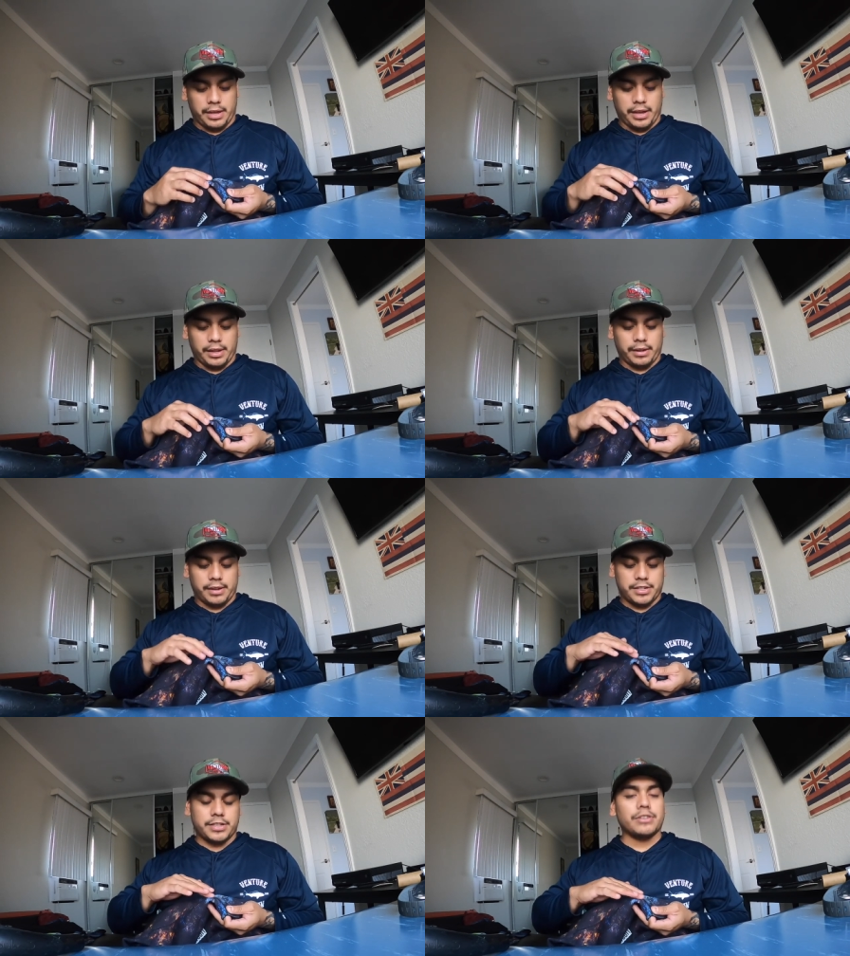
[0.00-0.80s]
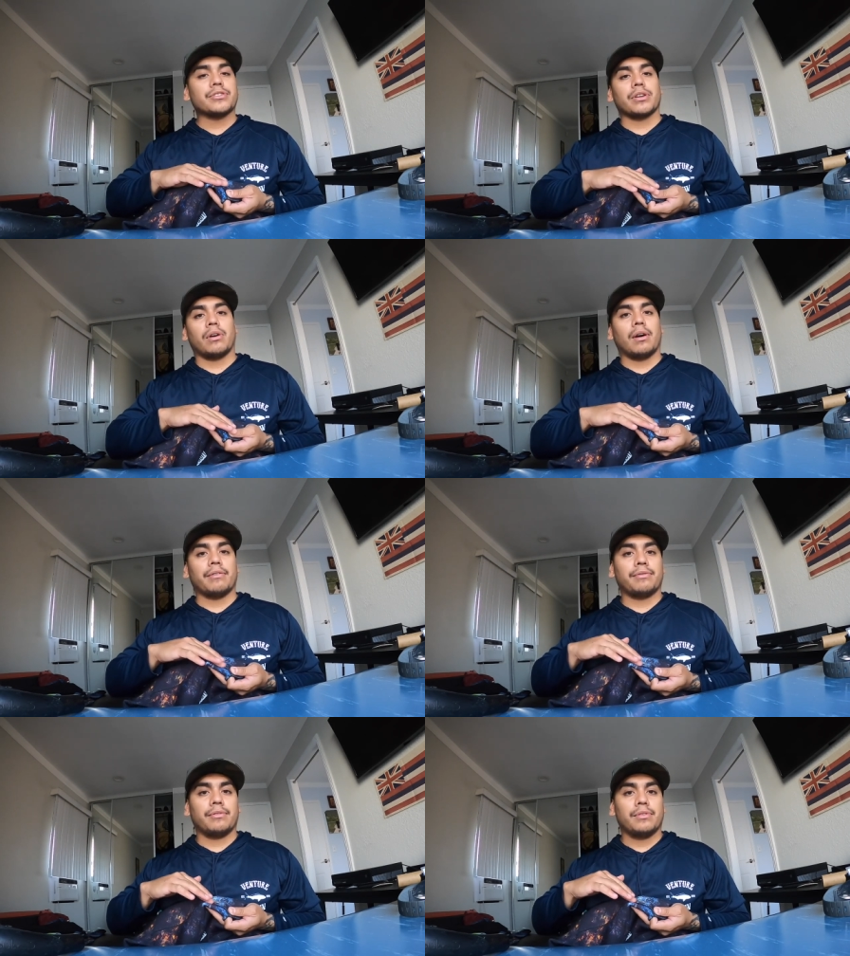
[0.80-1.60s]
it sears it
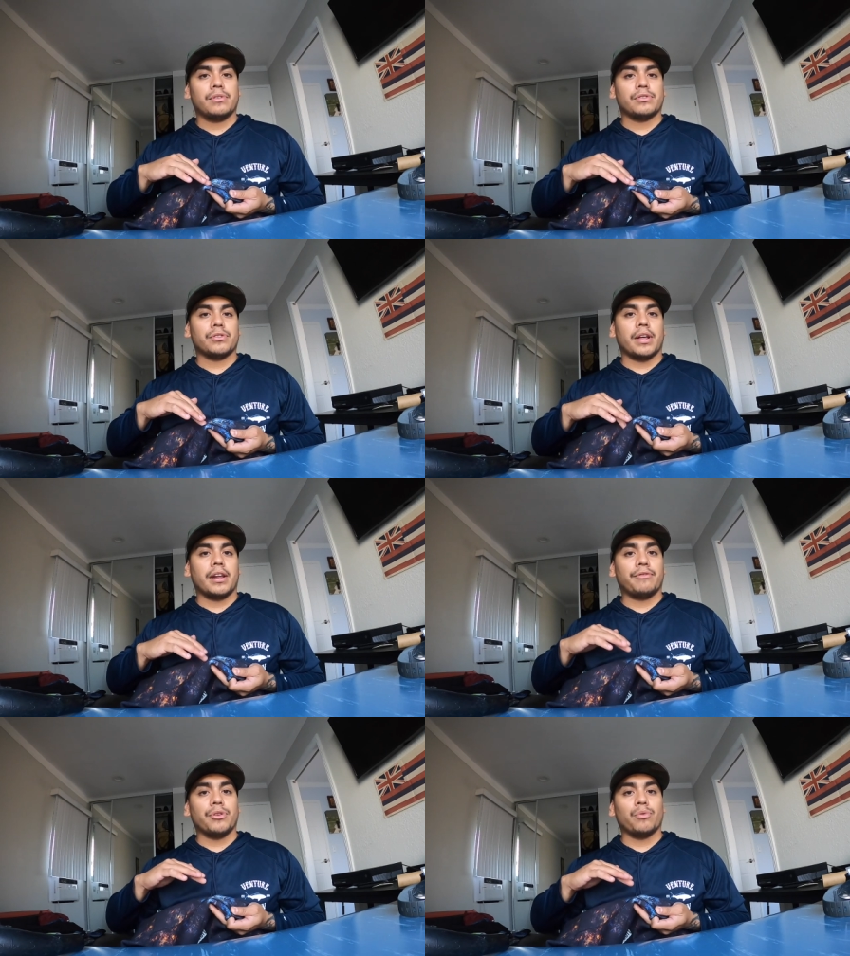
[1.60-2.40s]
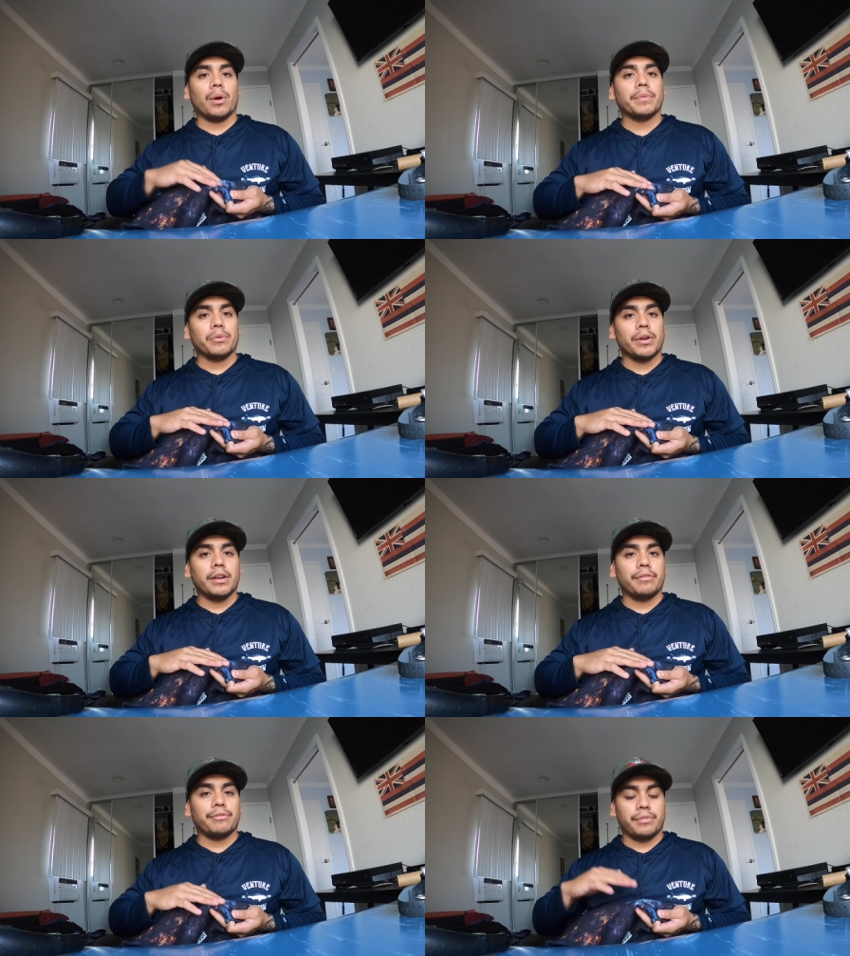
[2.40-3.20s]
off so that if you rub the
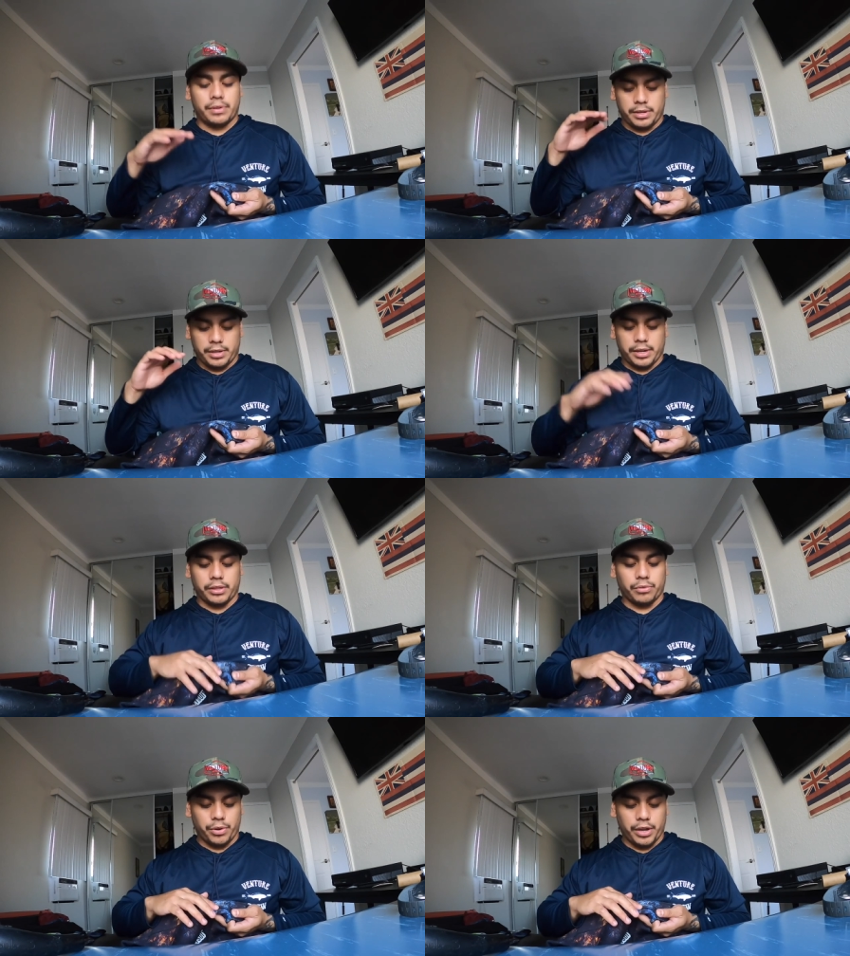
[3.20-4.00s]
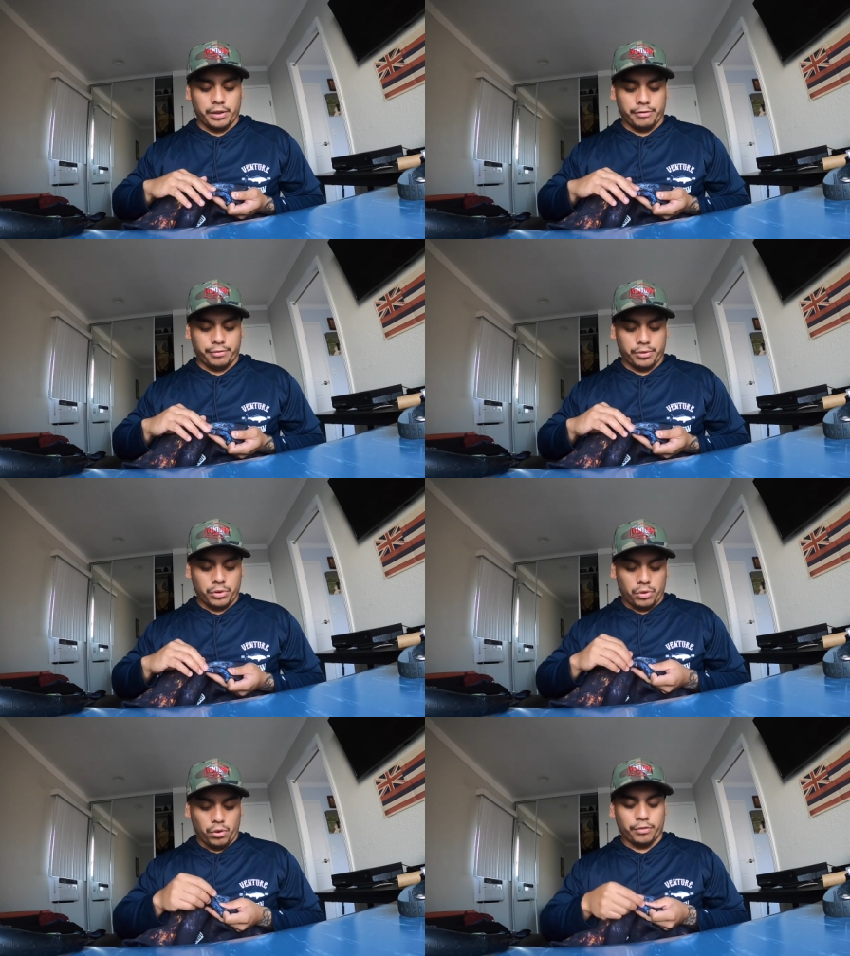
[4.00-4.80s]
reef, hit the reef,
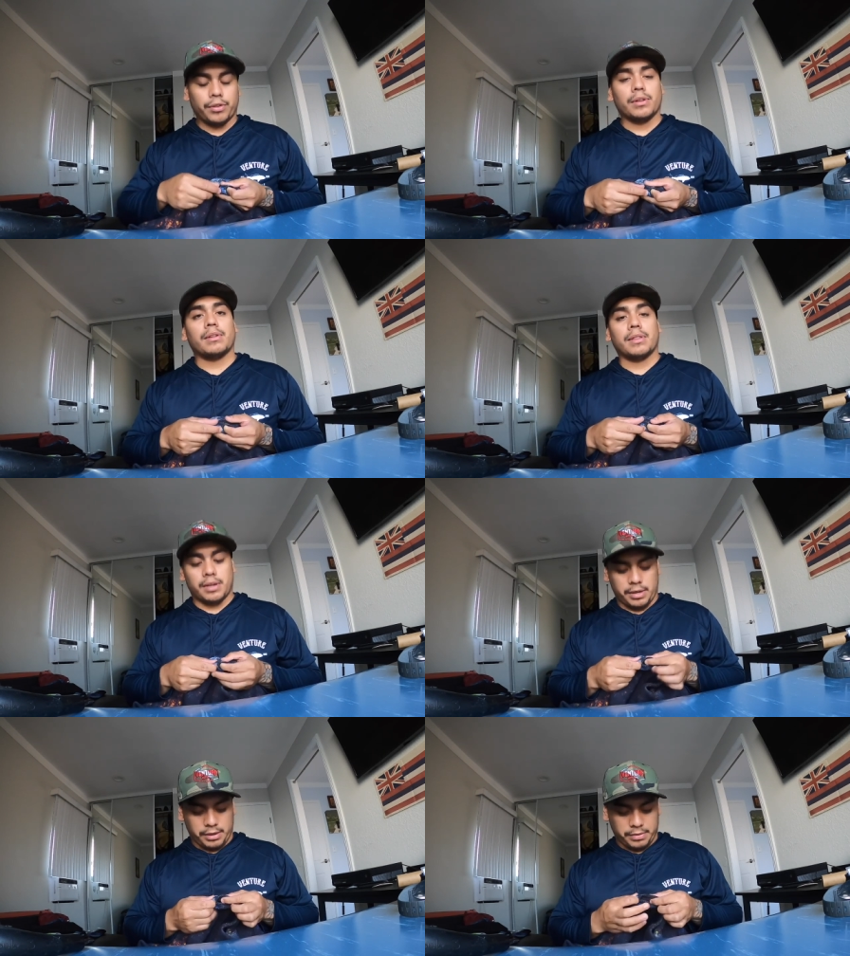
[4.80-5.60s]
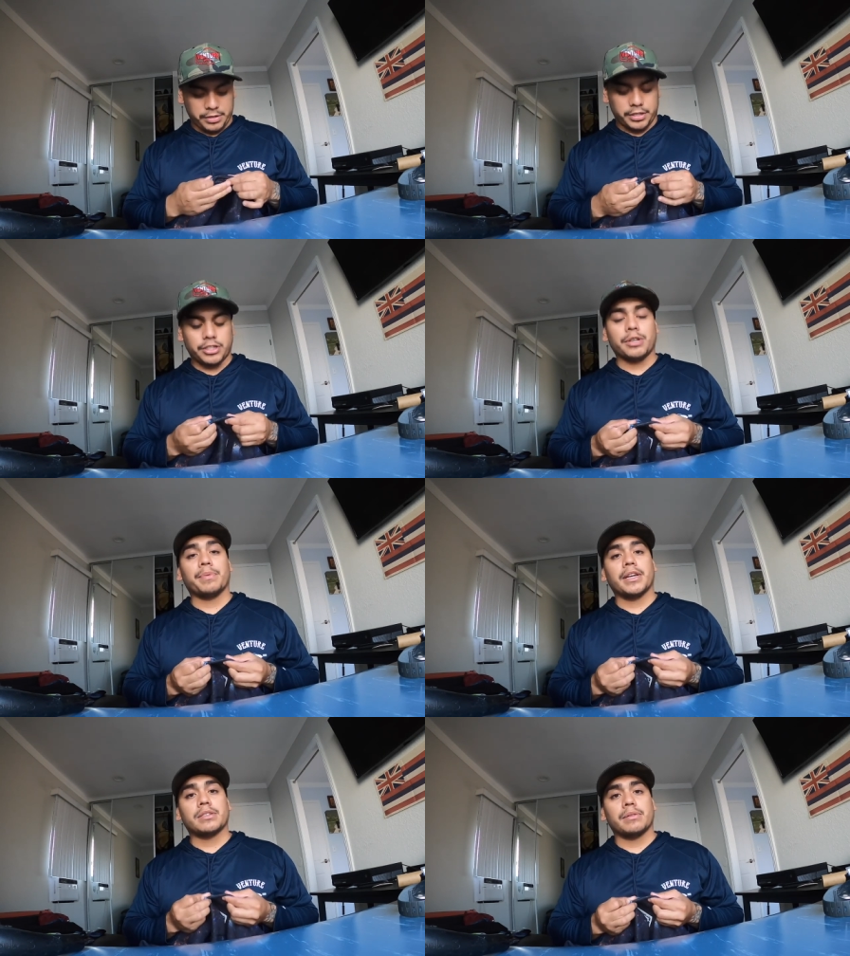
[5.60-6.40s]
or if the, the stitching
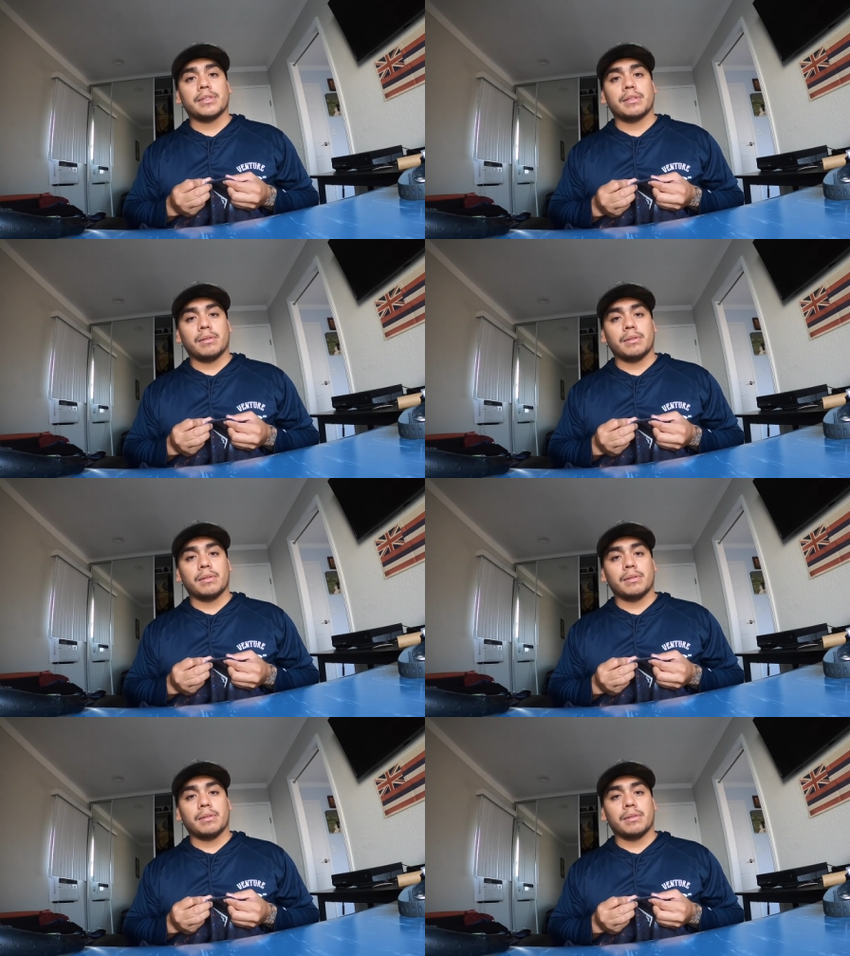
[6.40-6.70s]
begins to,